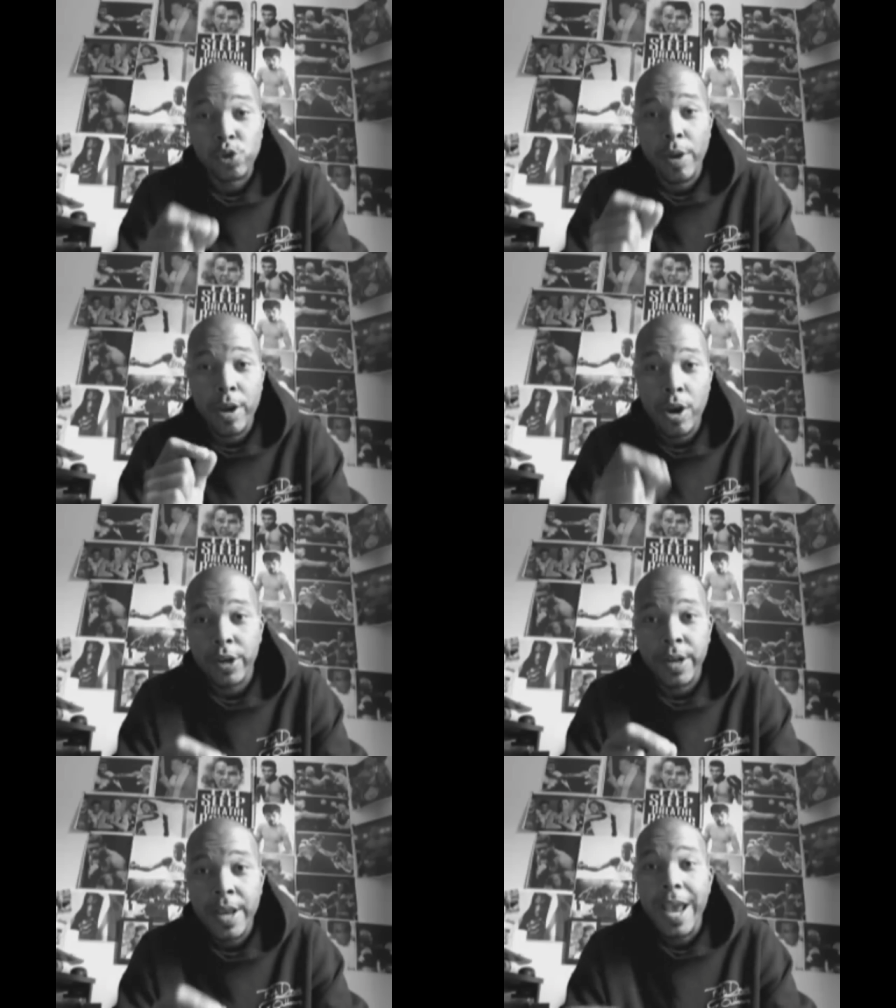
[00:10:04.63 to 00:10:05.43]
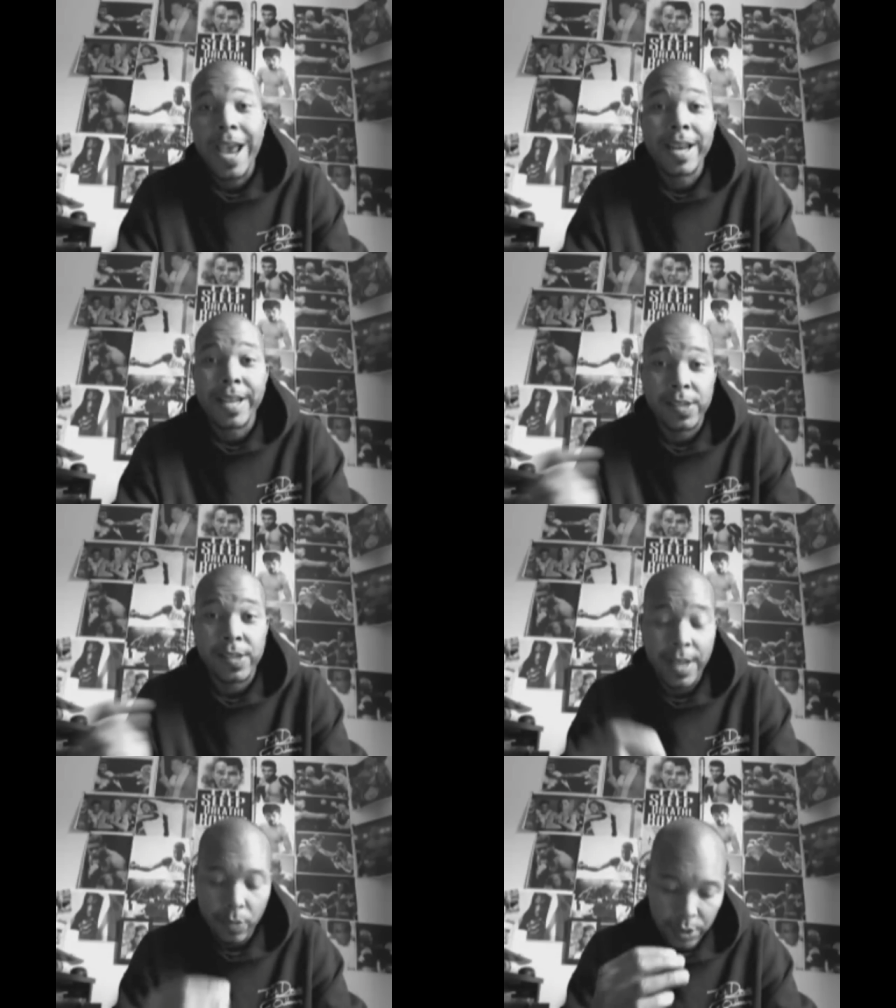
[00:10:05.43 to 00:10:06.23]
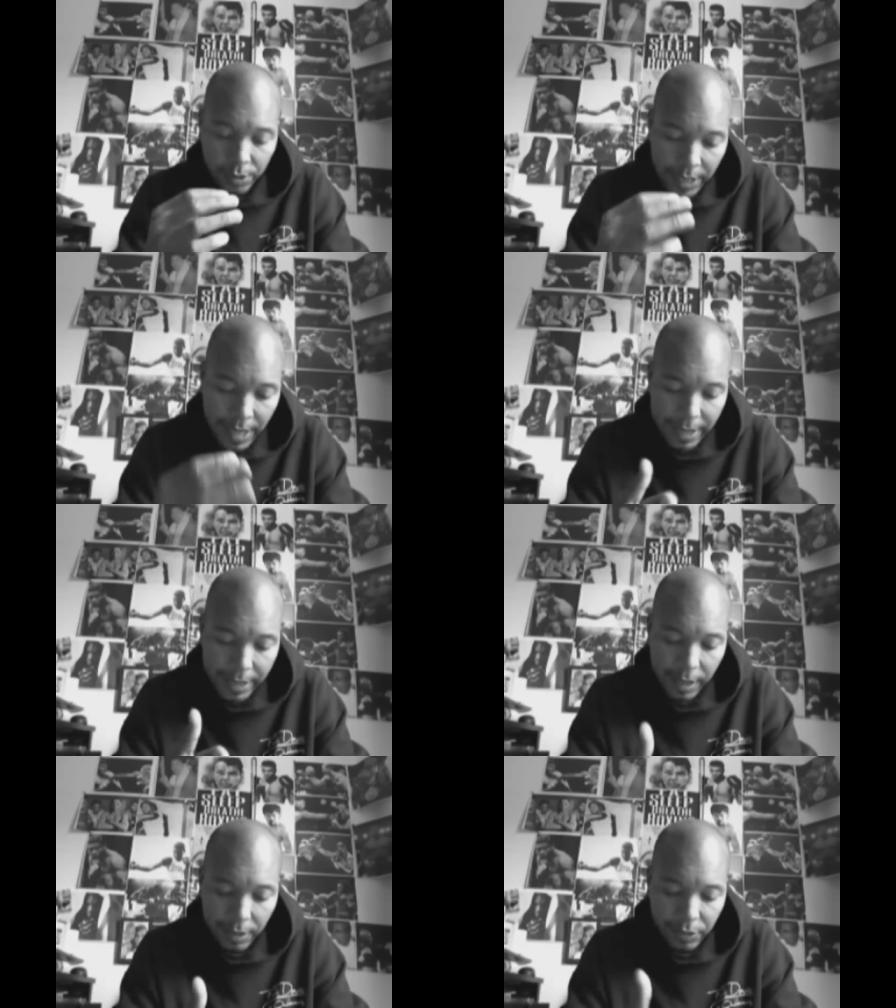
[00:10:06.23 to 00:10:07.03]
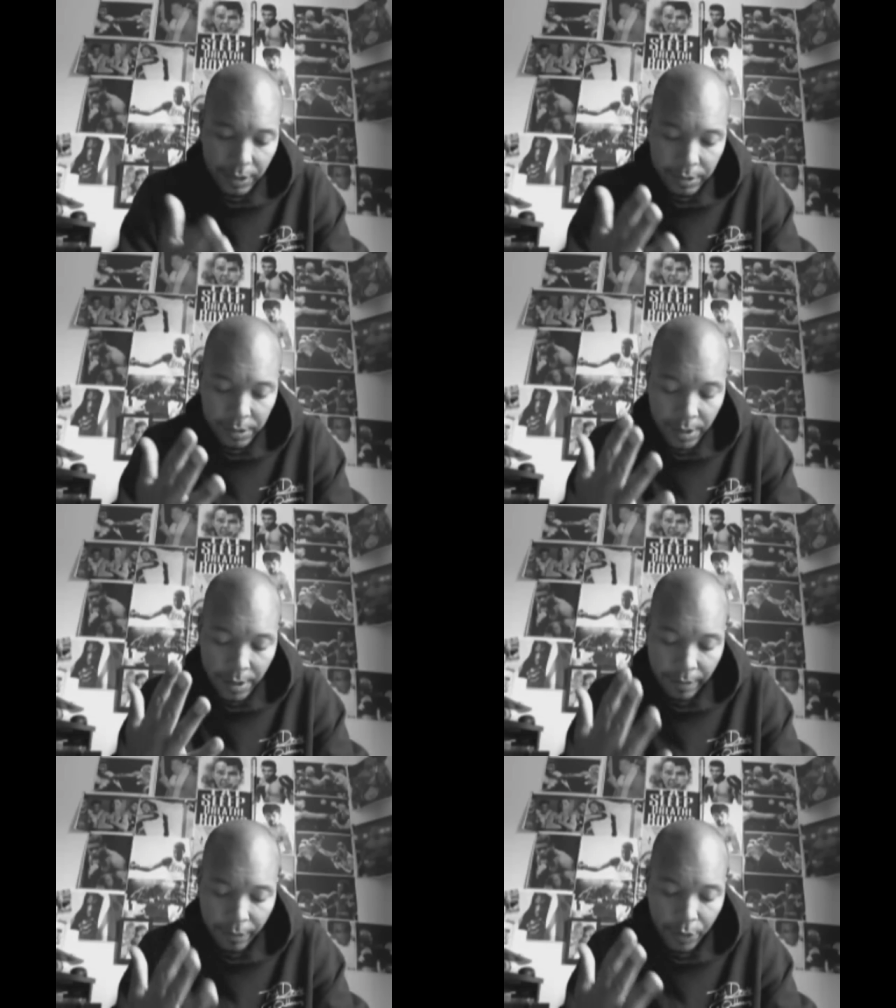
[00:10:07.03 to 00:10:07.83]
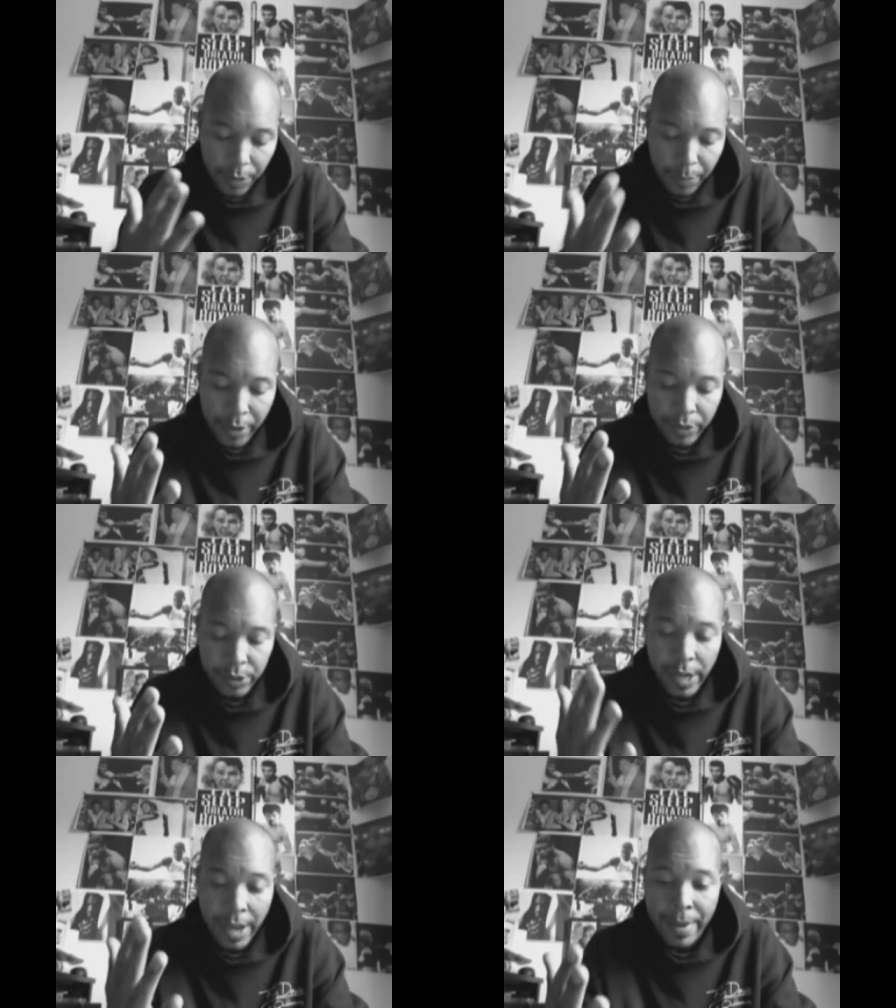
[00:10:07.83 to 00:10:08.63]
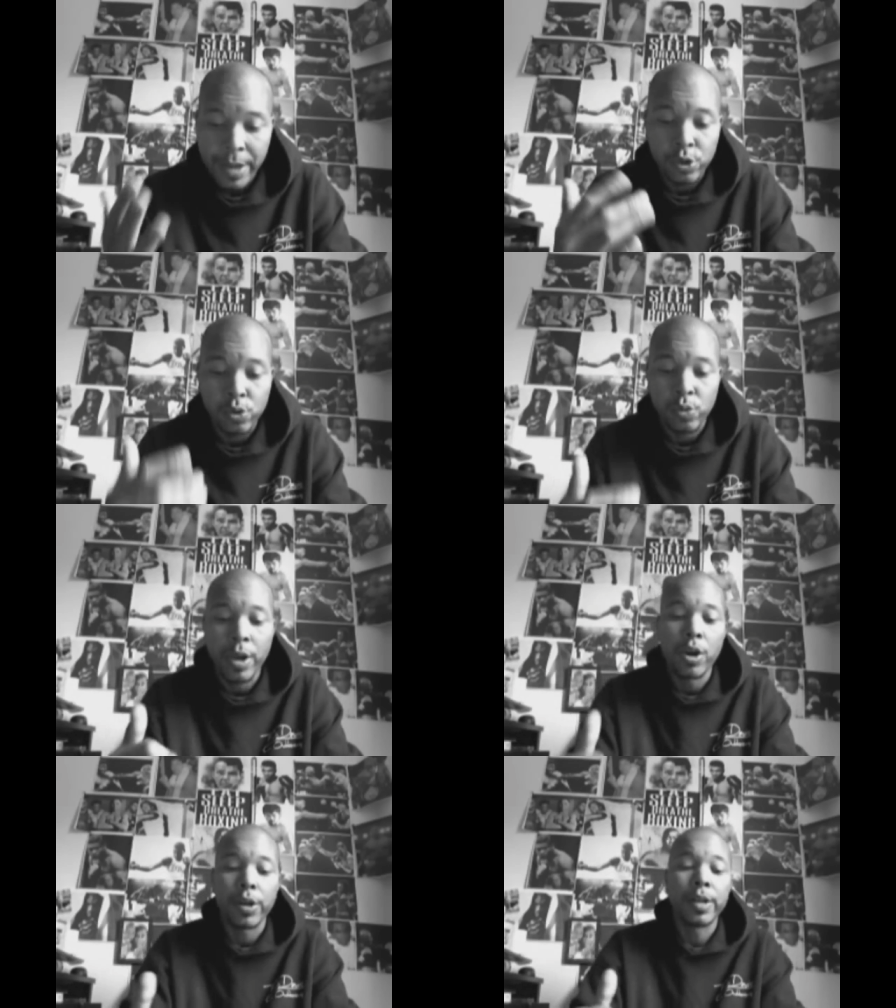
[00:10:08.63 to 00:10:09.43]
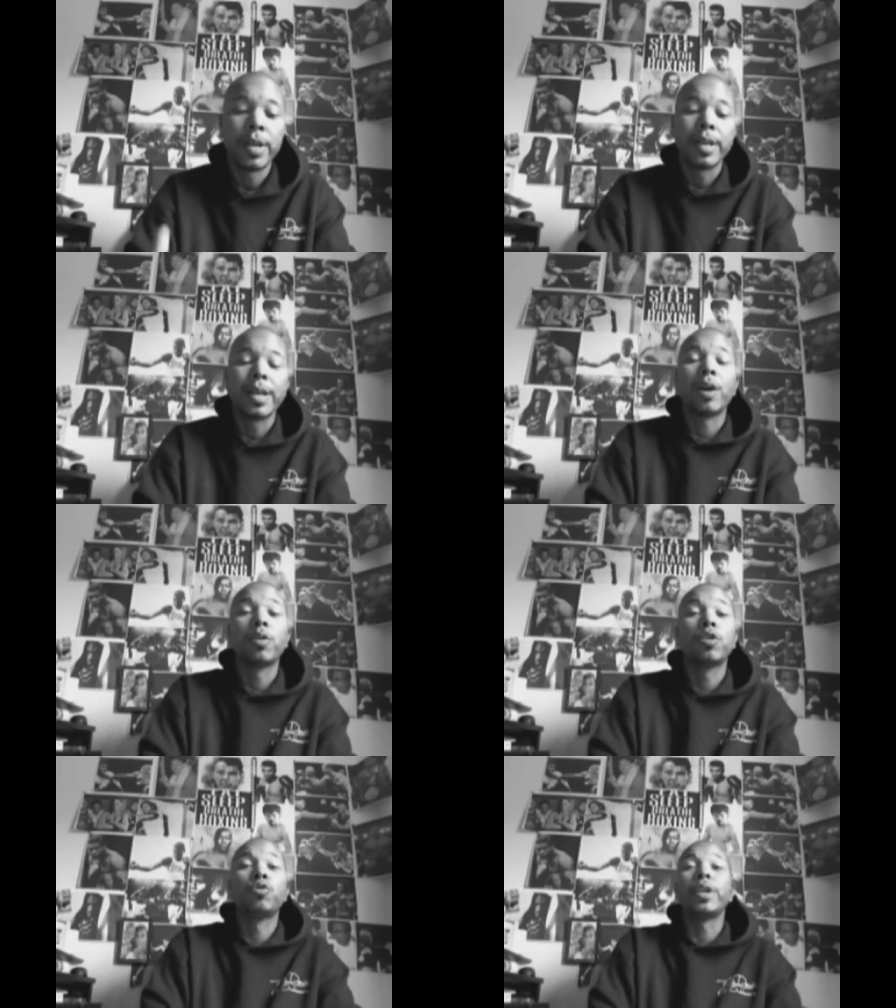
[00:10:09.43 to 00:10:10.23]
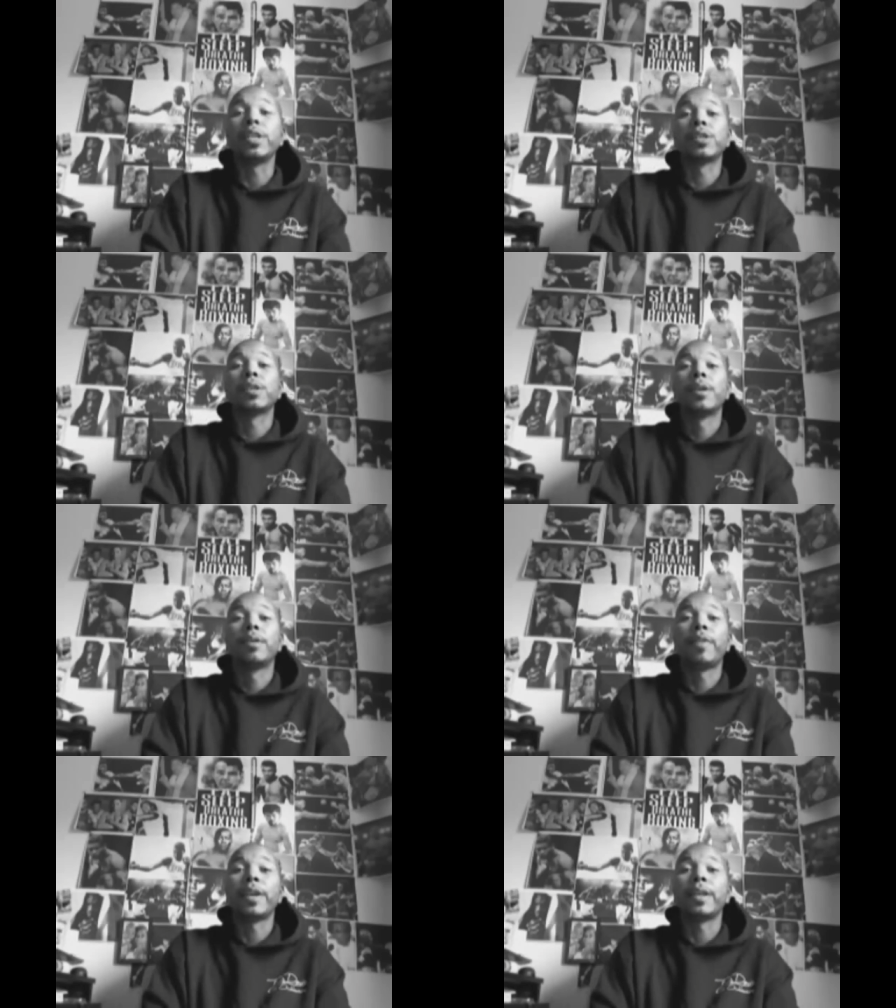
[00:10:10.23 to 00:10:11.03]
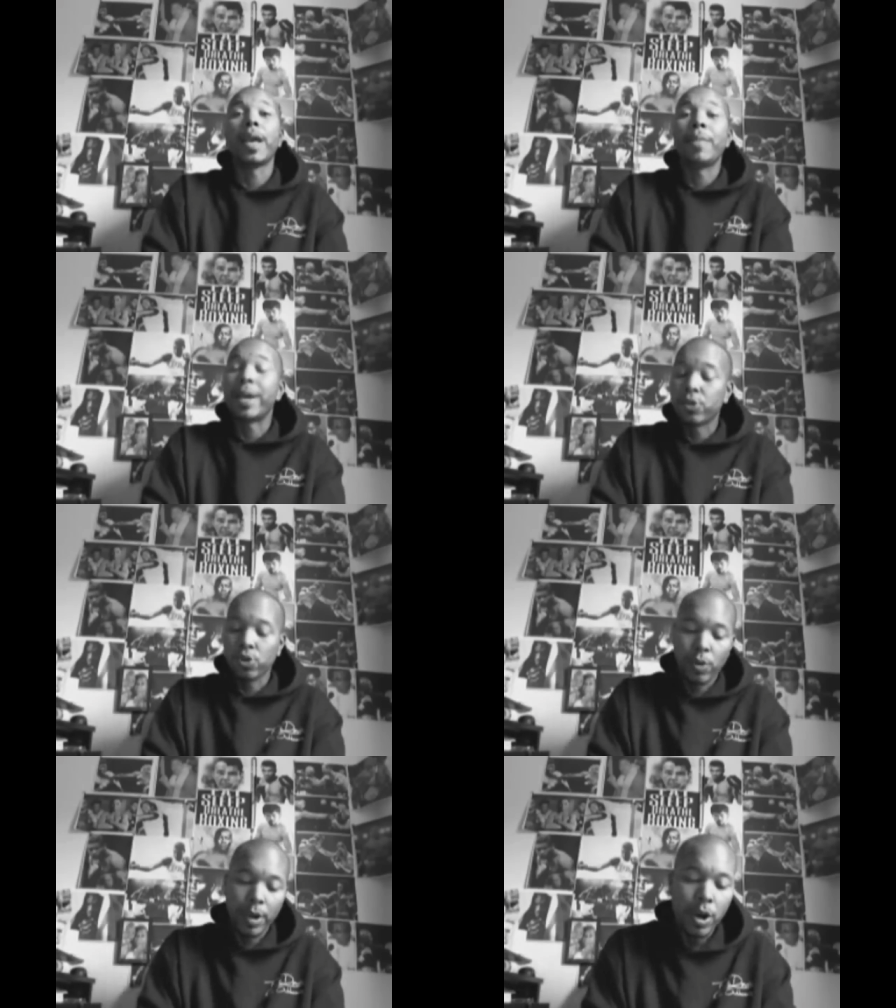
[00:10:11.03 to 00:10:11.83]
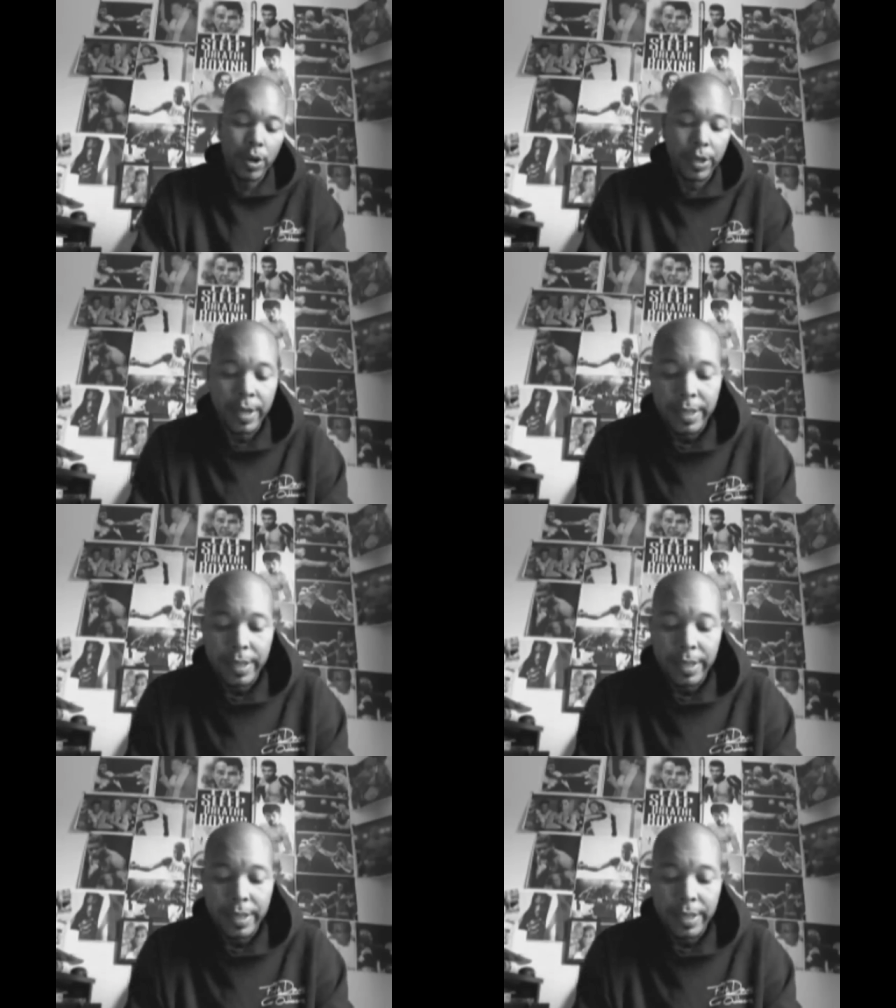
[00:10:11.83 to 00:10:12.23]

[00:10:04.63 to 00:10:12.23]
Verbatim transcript: Square Garden. And yesterday was Gennady Golovkin's fourth appearance at Madison Square Garden. Now, great fight at Madison Square Garden.